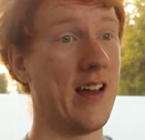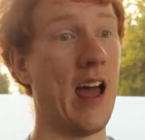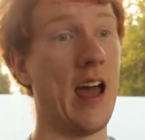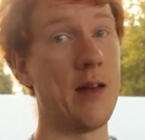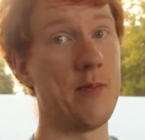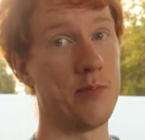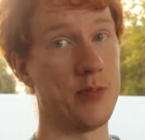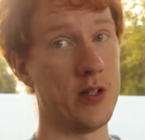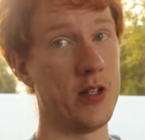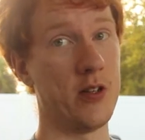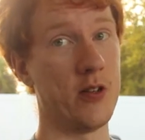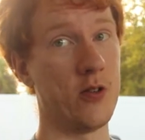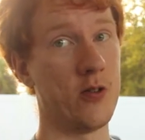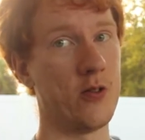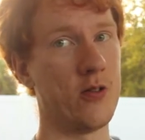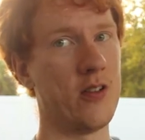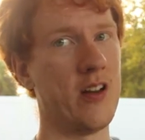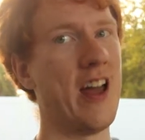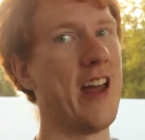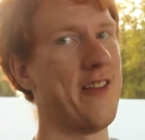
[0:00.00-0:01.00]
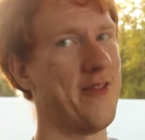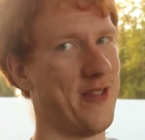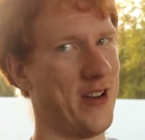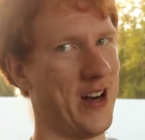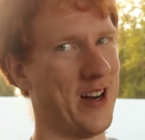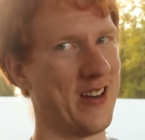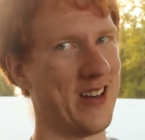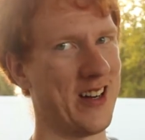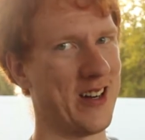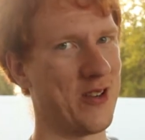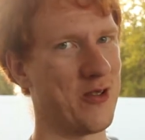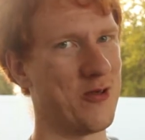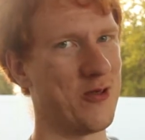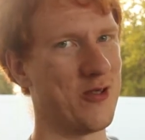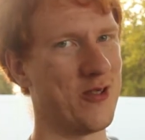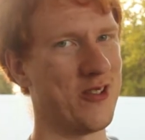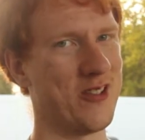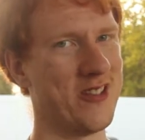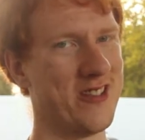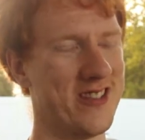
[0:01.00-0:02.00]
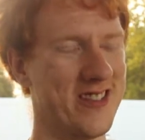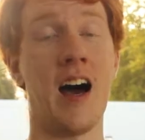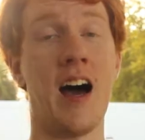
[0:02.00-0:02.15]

and blue and very cool.